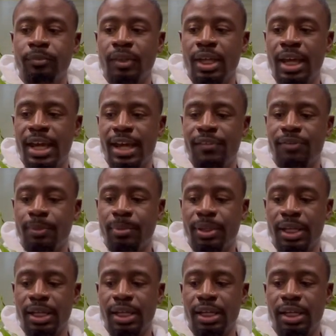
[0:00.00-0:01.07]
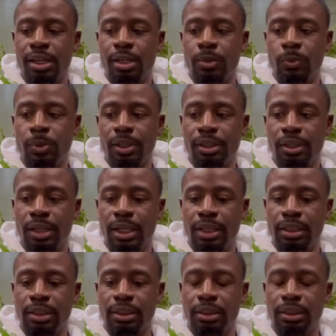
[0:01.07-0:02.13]
have the plant in here with
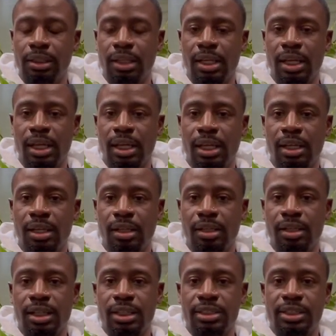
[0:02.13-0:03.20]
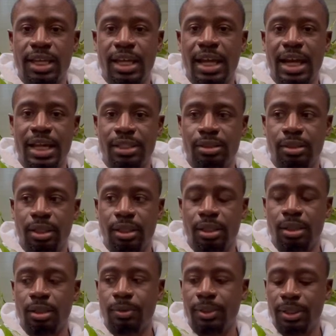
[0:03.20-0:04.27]
Leca, and it stay
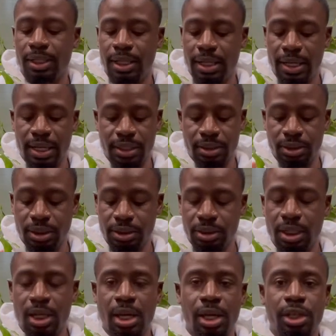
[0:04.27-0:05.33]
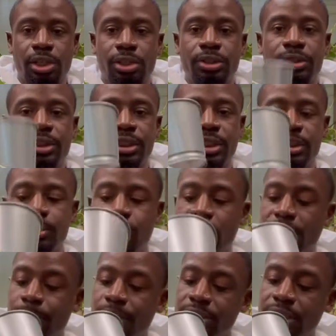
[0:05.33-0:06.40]
hydrated or whatnot. And I could just use this
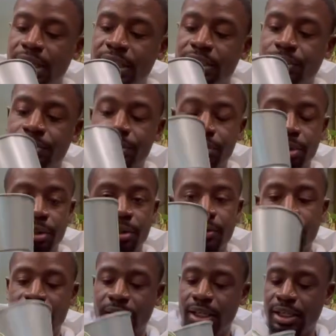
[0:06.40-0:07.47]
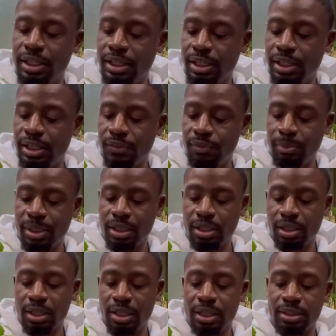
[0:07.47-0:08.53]
pretty much as a reserve. Yeah, I did get it from
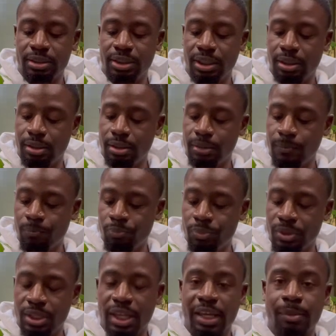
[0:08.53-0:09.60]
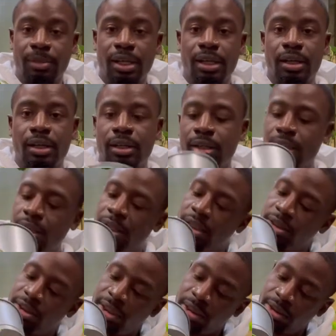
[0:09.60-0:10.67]
IKEA. I can see the name in there. It
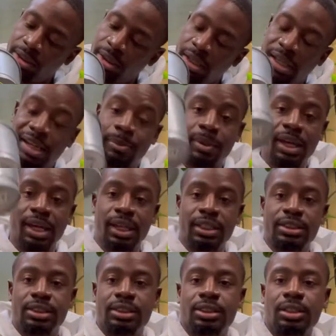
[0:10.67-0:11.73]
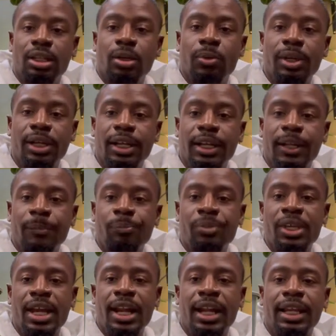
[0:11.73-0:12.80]
says MX or whatnot.
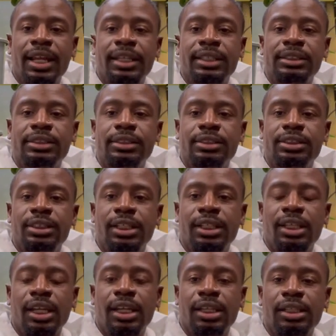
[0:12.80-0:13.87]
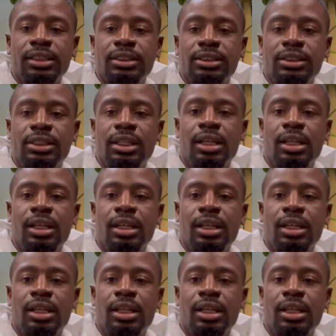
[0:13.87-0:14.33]
And I like these little tin cans.